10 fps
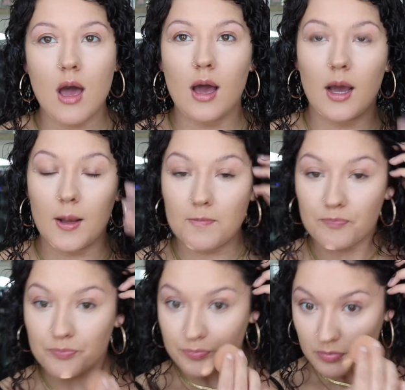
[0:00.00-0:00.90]
And
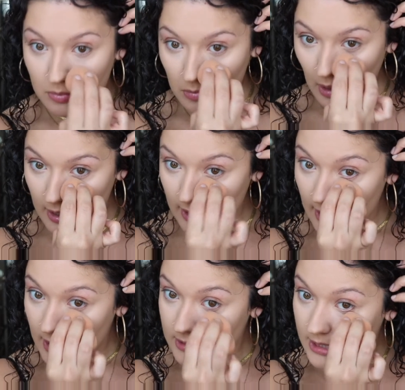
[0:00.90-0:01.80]

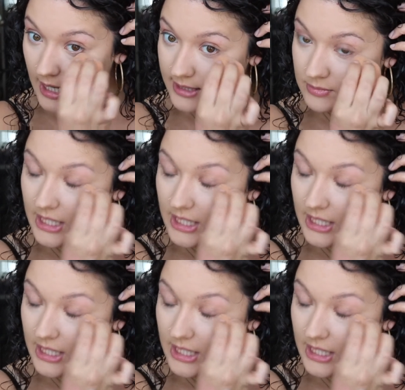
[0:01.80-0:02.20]
I am